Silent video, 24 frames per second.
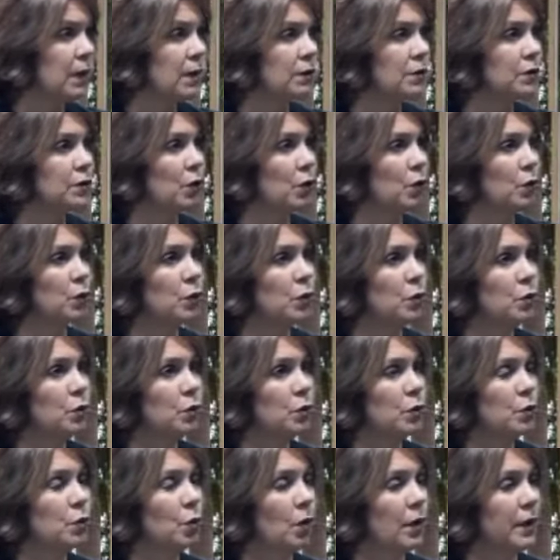So you
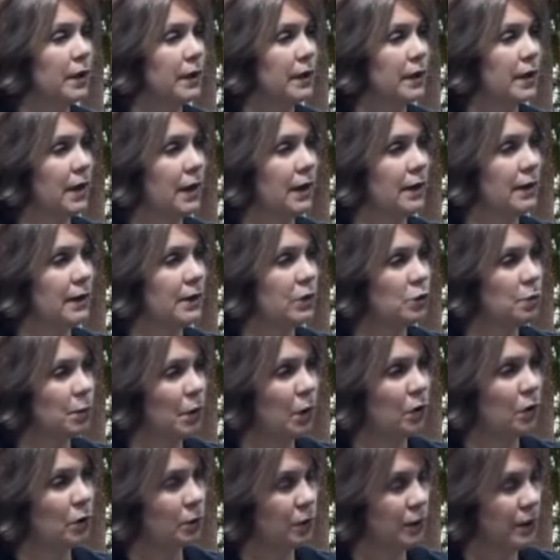would want to each
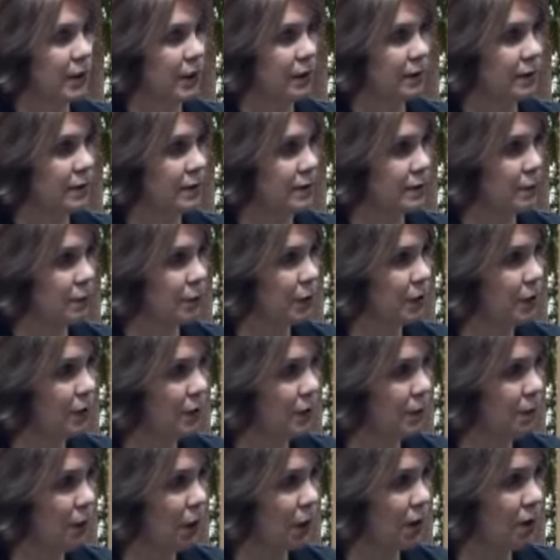partner would get a disability
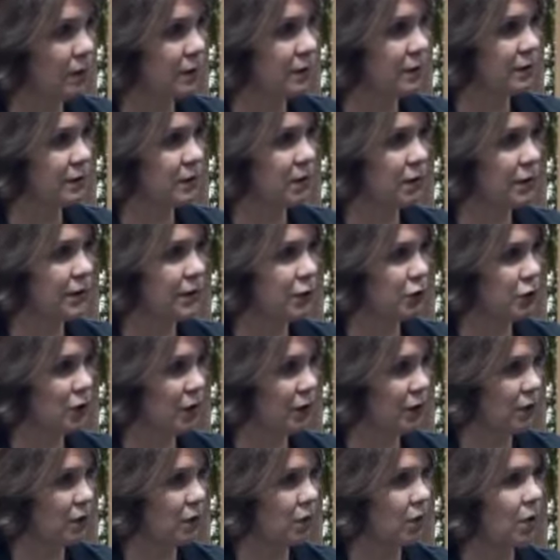policy on each
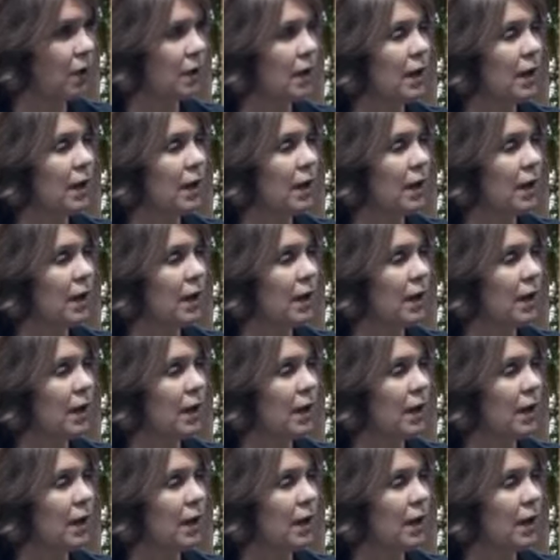other